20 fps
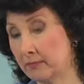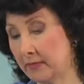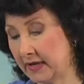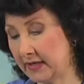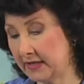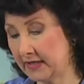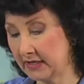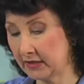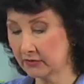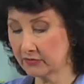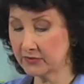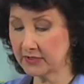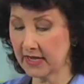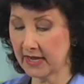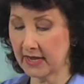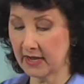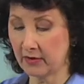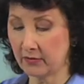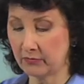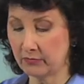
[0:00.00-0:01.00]
my needle
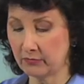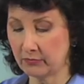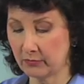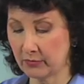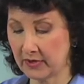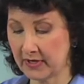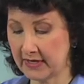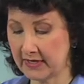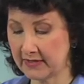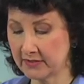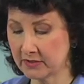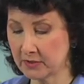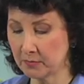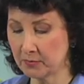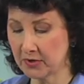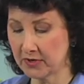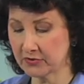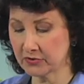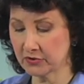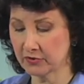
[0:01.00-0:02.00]
down, raise the
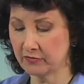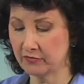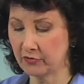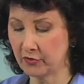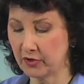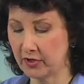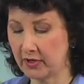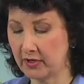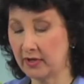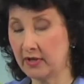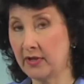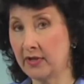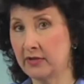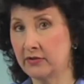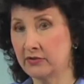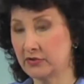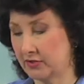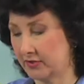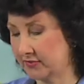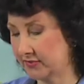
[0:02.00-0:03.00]
presser foot,
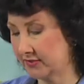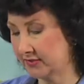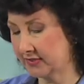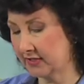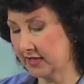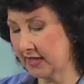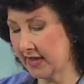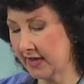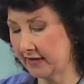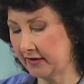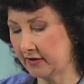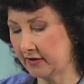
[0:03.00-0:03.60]
just slide